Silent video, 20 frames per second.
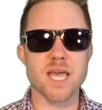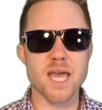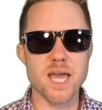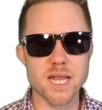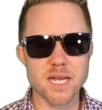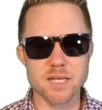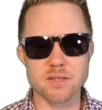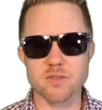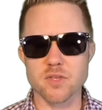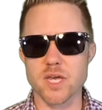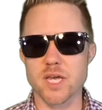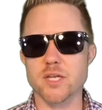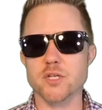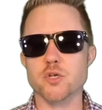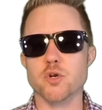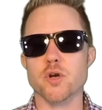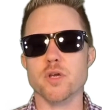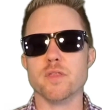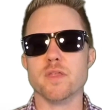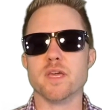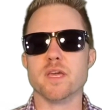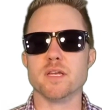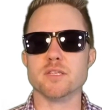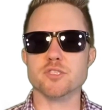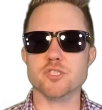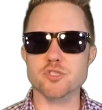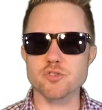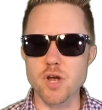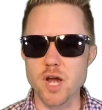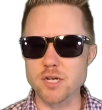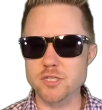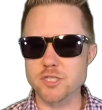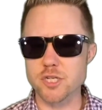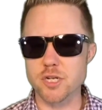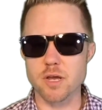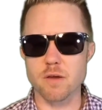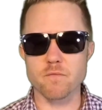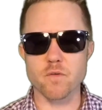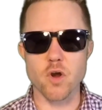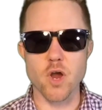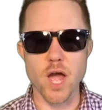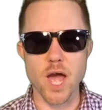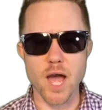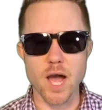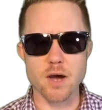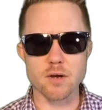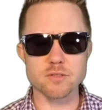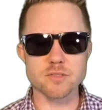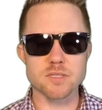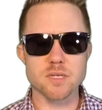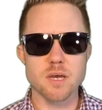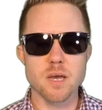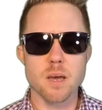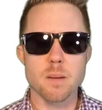anything during the construction of your house